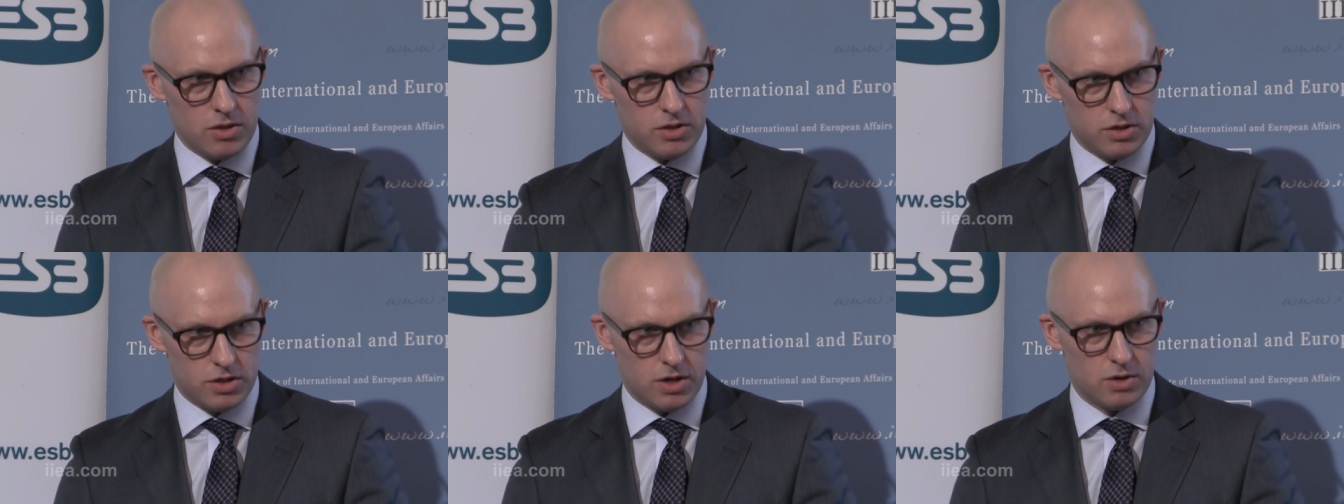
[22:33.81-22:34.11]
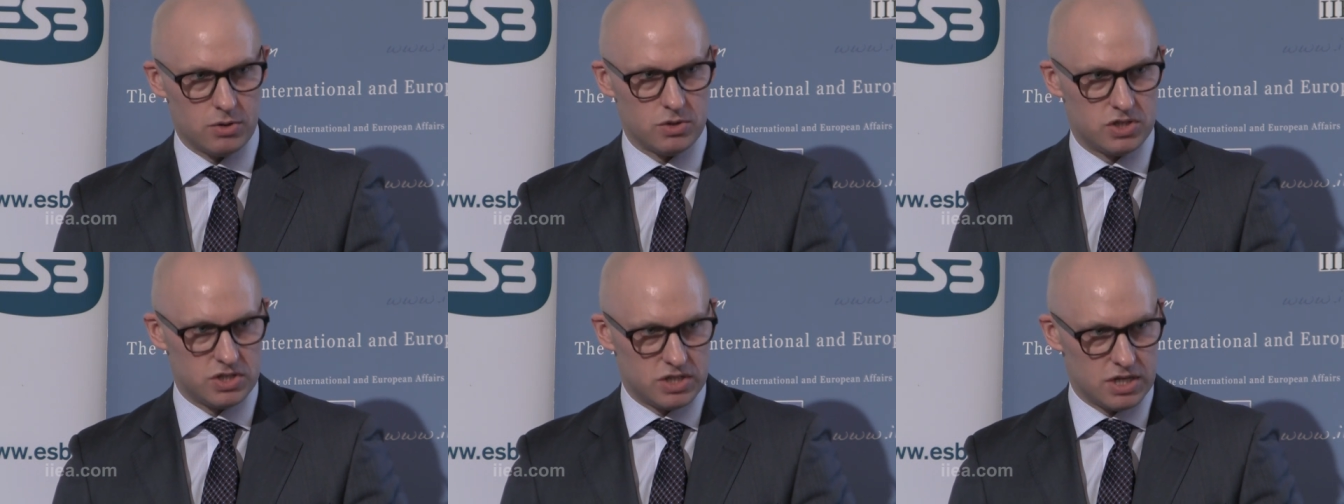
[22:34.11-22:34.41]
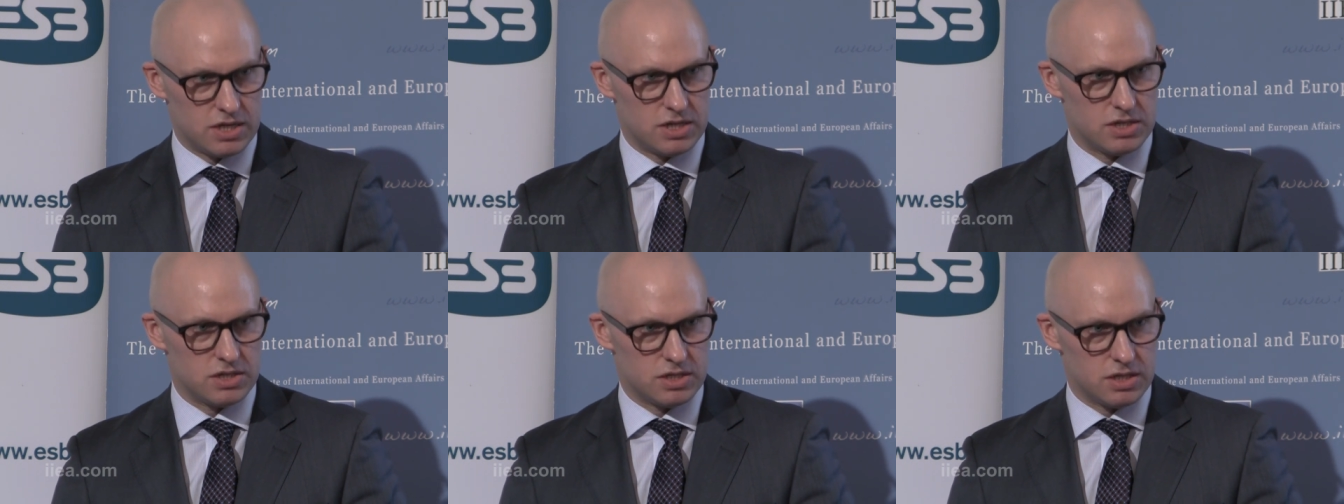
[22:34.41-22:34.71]
those
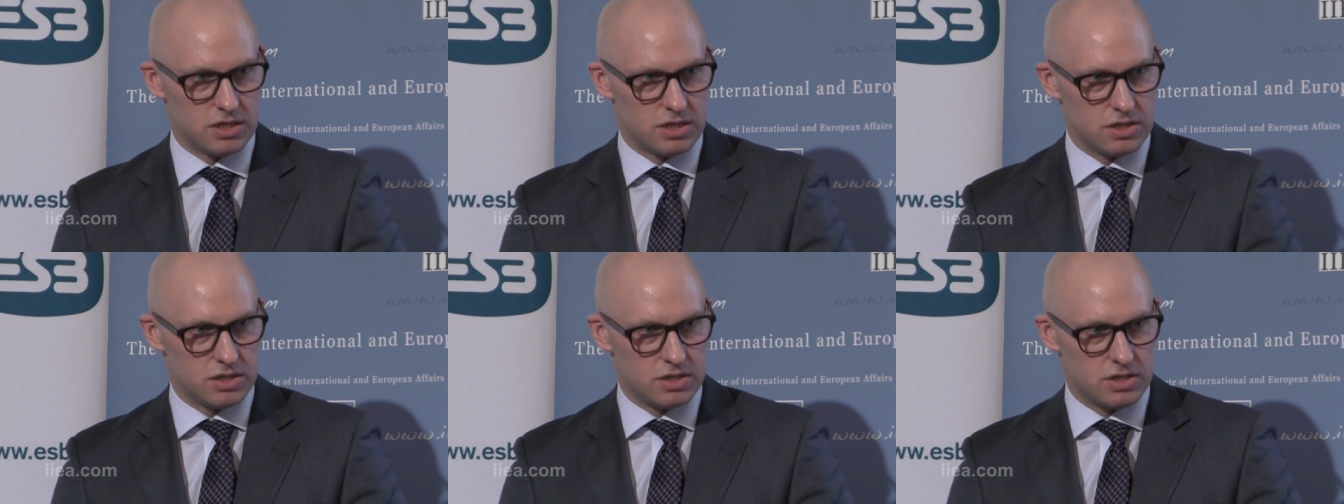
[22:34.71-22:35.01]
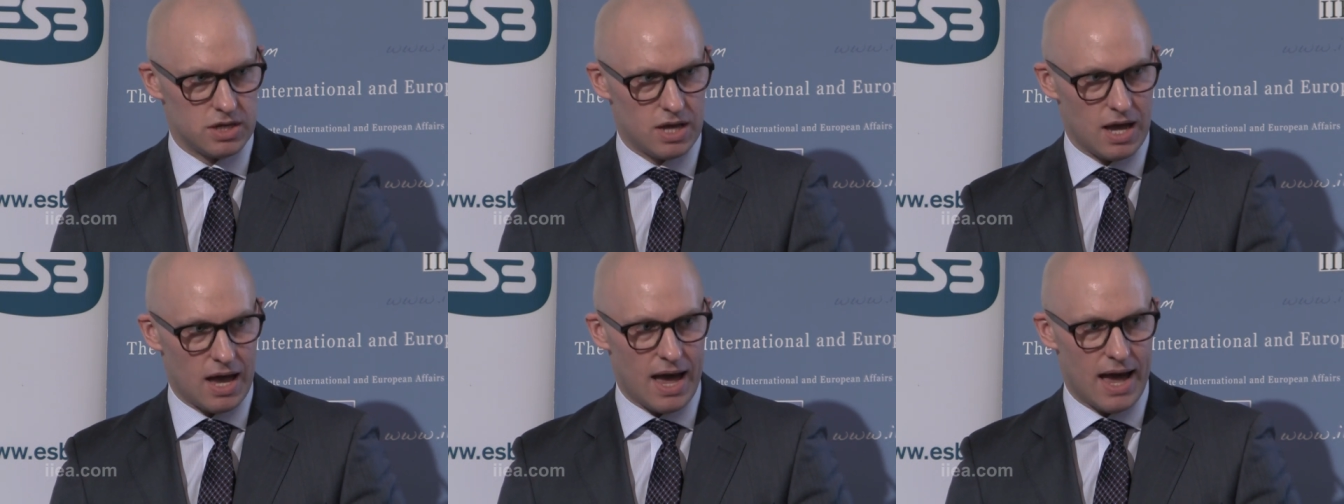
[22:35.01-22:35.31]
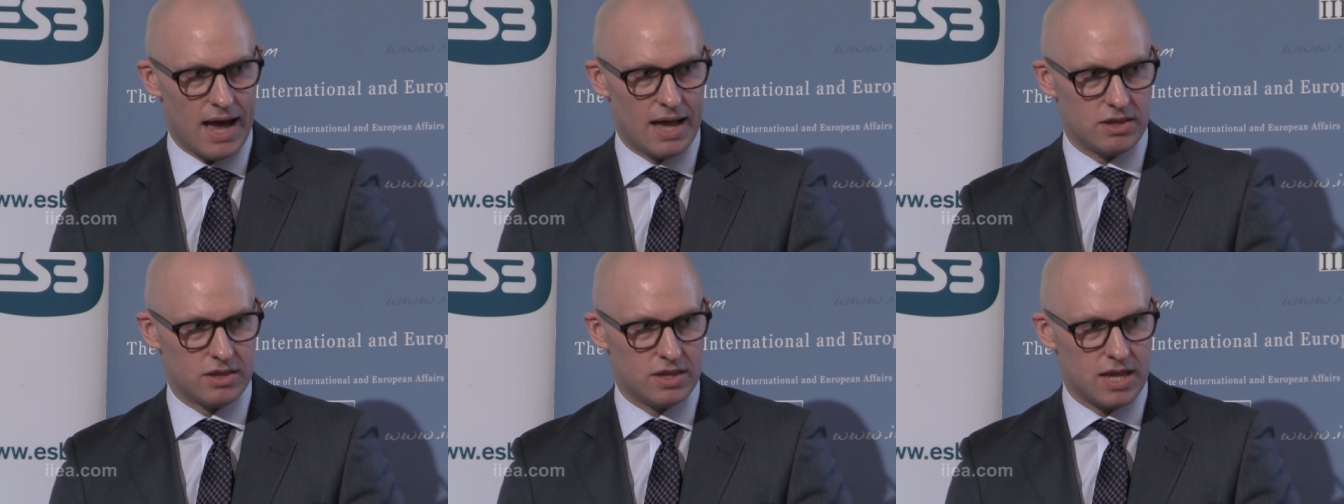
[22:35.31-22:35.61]
citizens
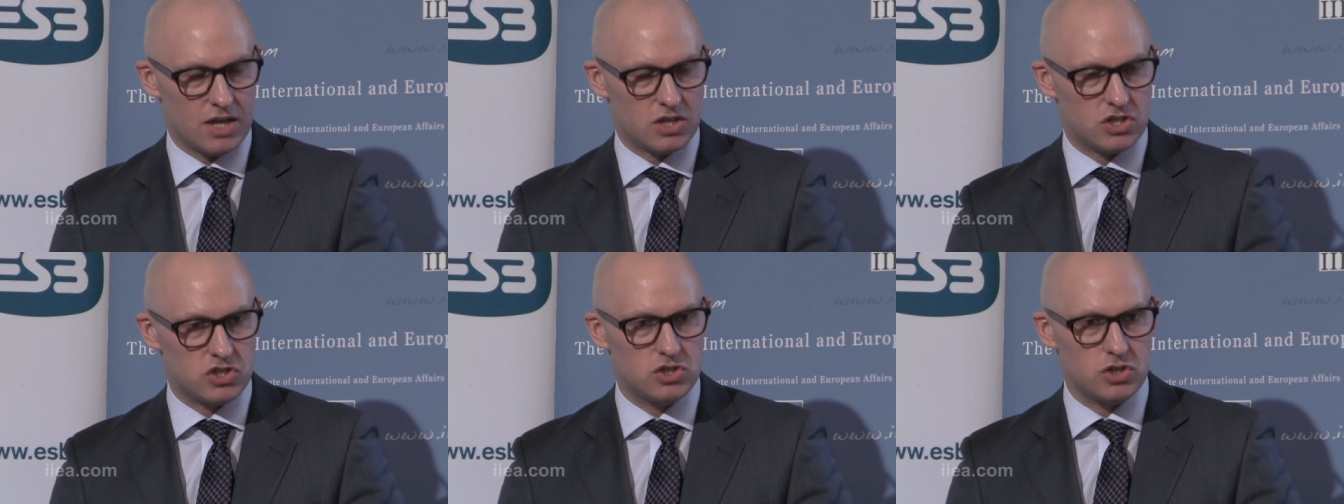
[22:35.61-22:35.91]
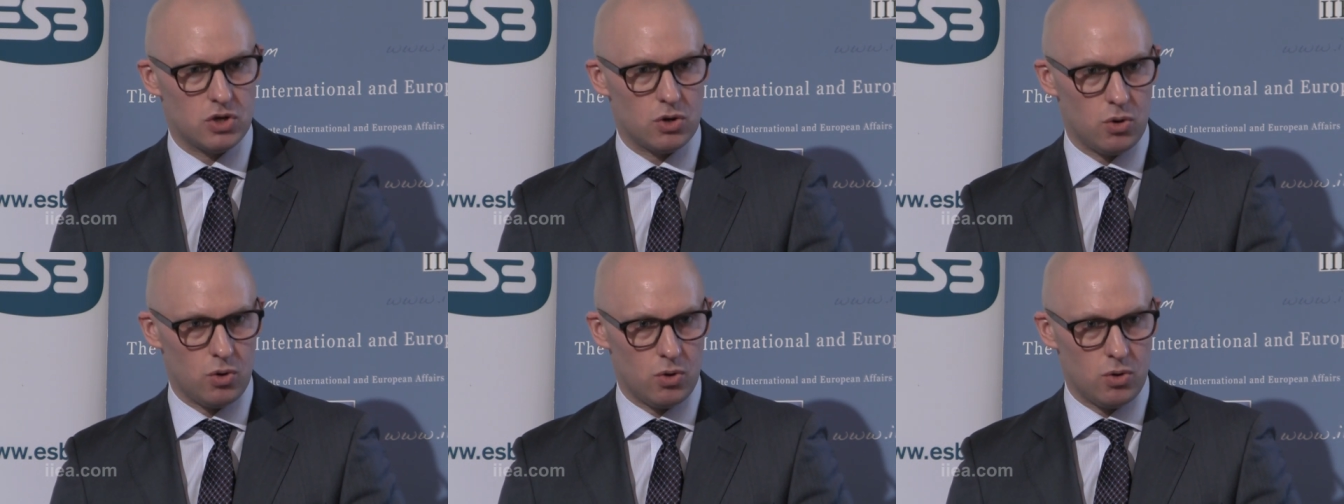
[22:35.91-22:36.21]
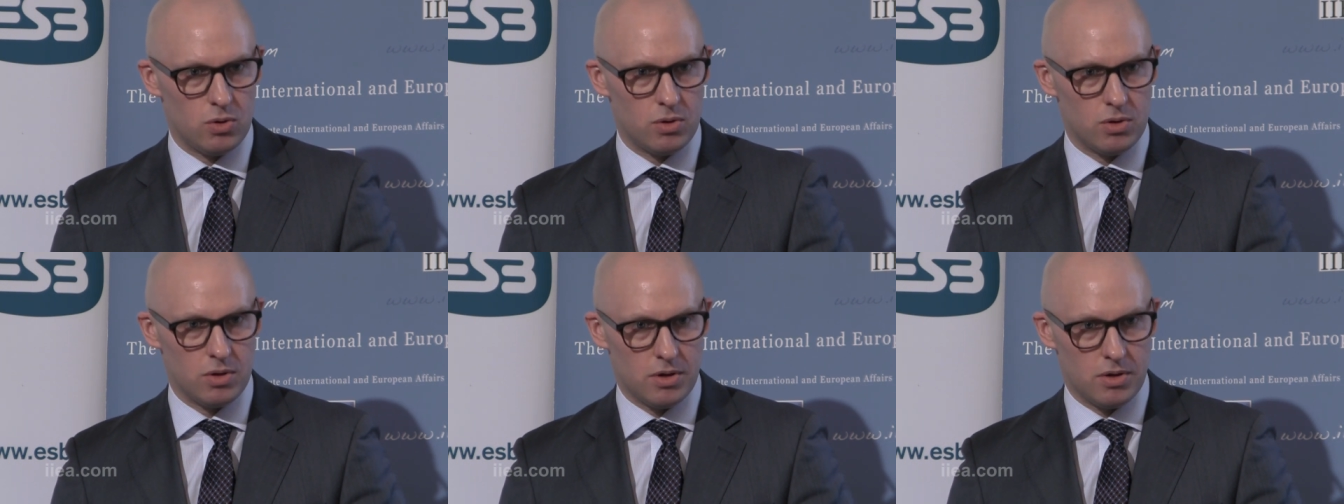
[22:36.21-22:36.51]
and their
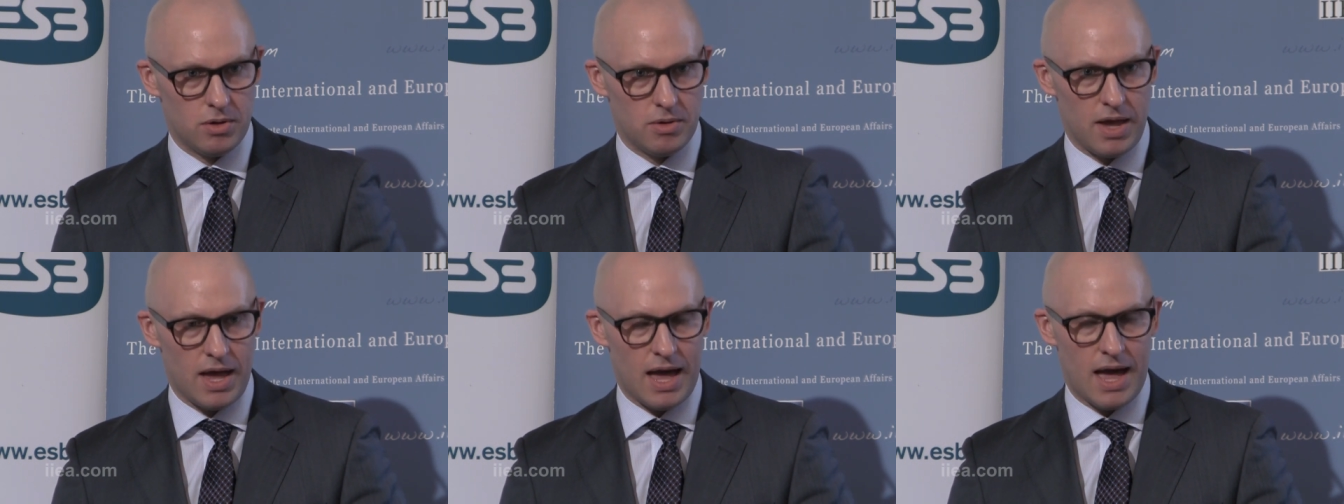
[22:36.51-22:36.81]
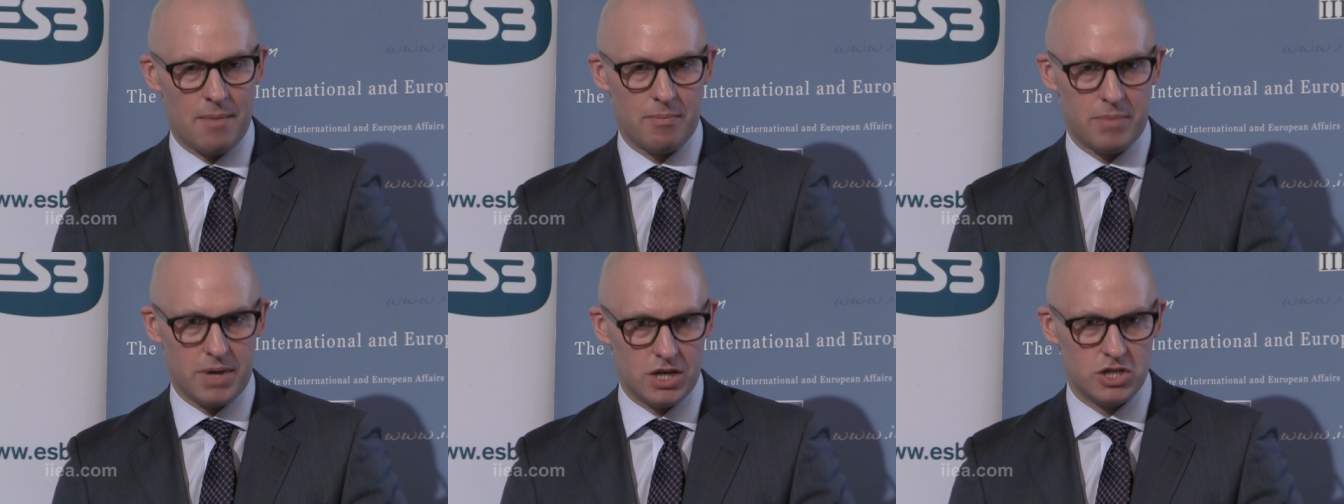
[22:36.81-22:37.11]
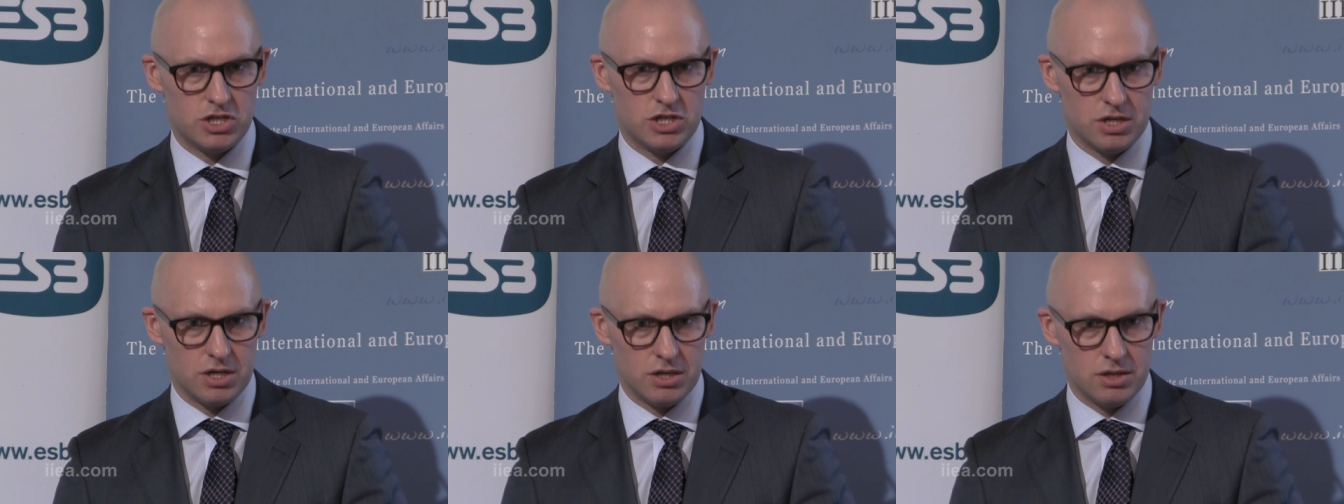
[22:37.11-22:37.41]
sole
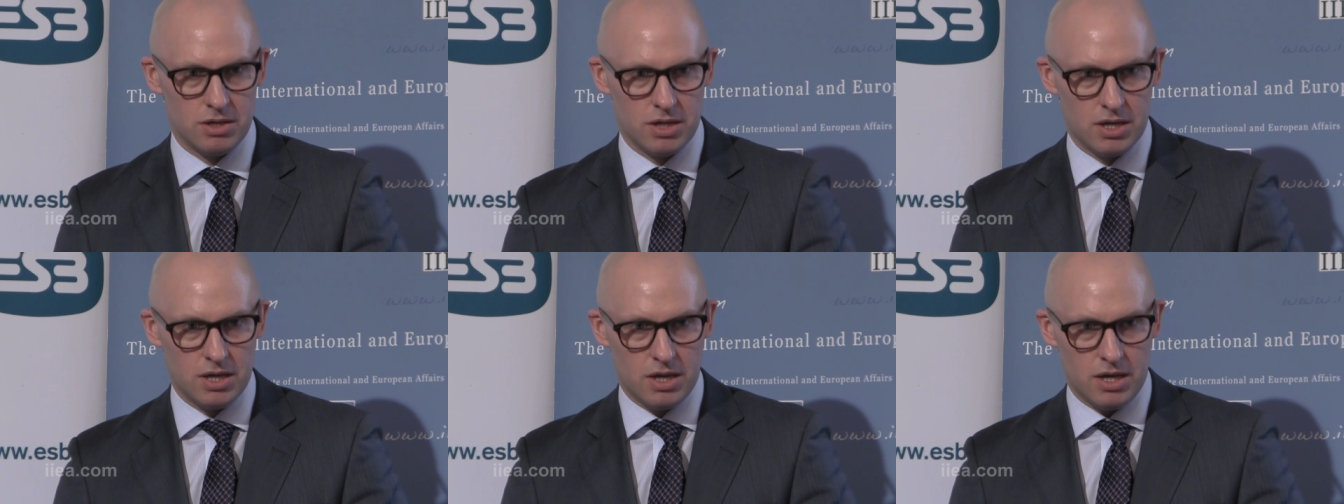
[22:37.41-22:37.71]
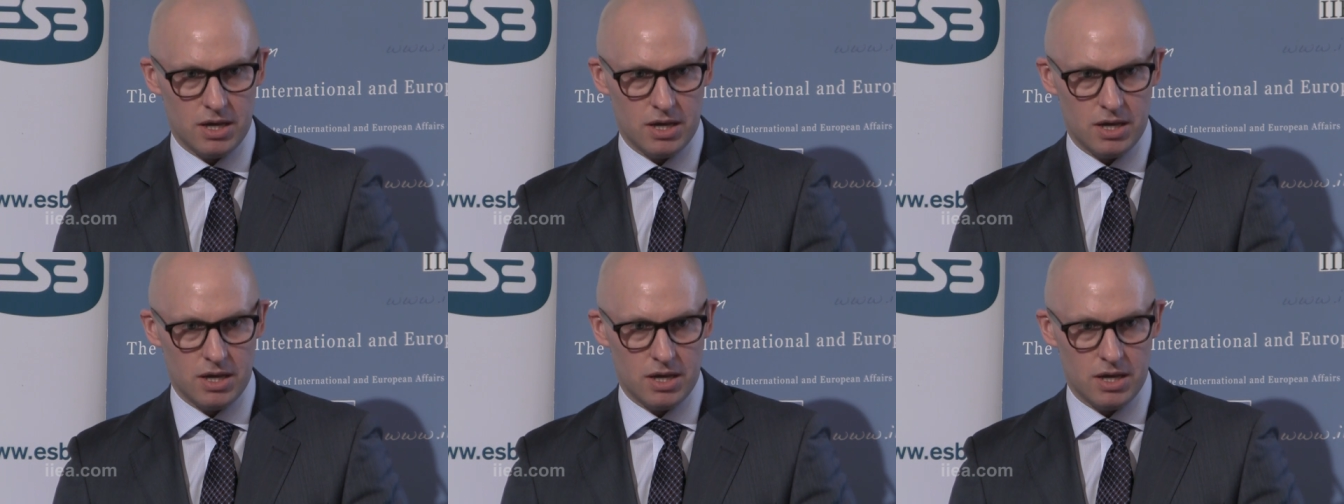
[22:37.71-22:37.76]
ambition